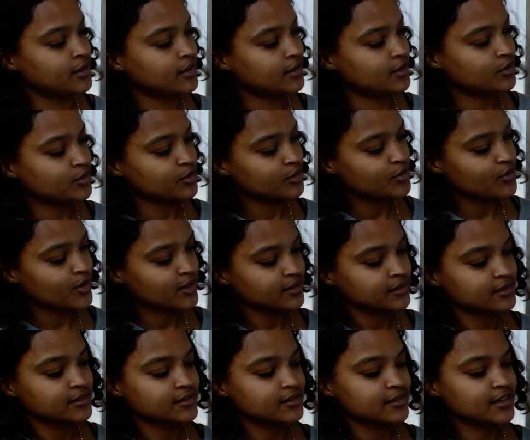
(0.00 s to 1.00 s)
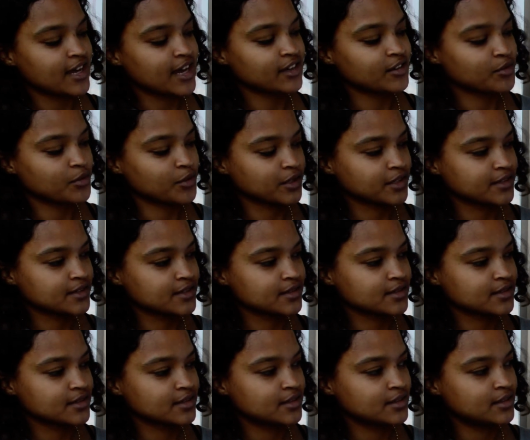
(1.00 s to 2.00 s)
Unicorn and
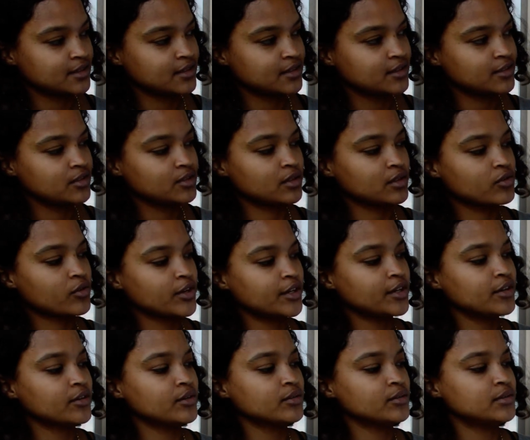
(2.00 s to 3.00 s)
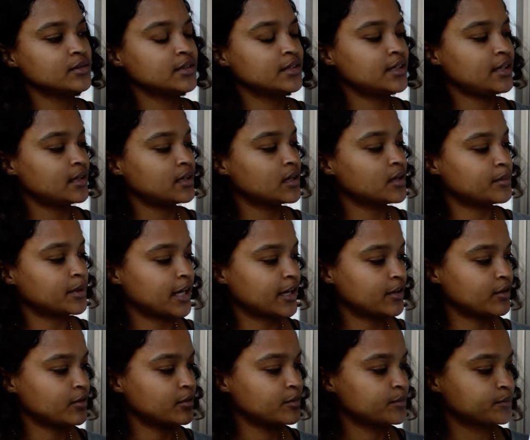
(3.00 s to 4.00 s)
horse. Unicornio y
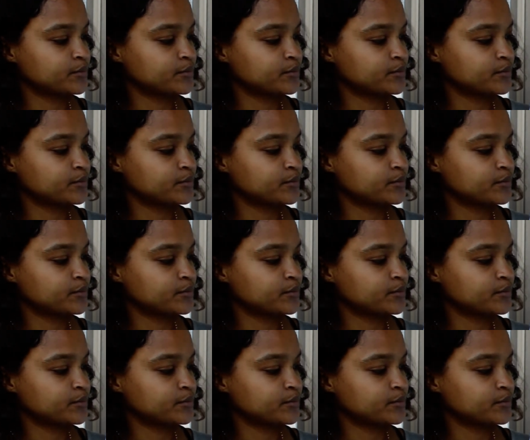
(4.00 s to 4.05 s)
caballo.